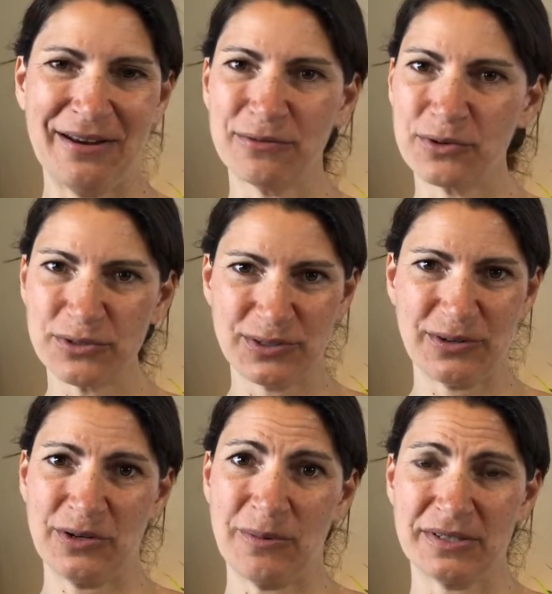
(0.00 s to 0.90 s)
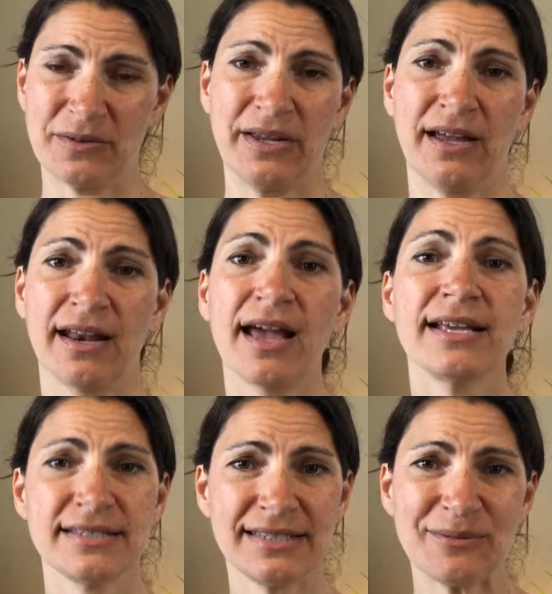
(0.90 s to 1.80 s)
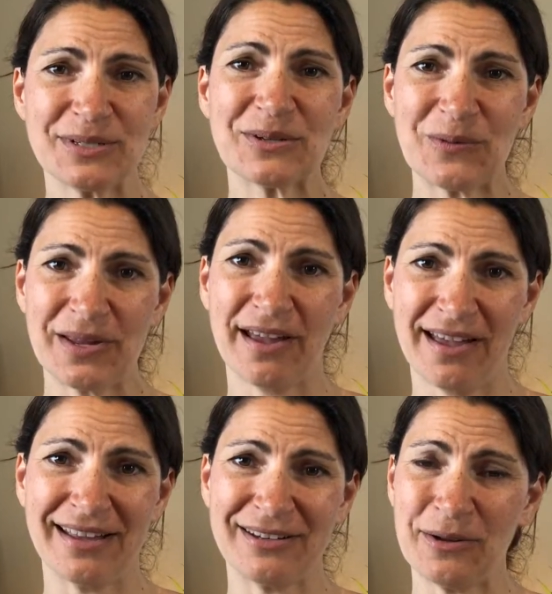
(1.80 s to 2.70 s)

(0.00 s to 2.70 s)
Of course you don't know what's going on. I see what's going on.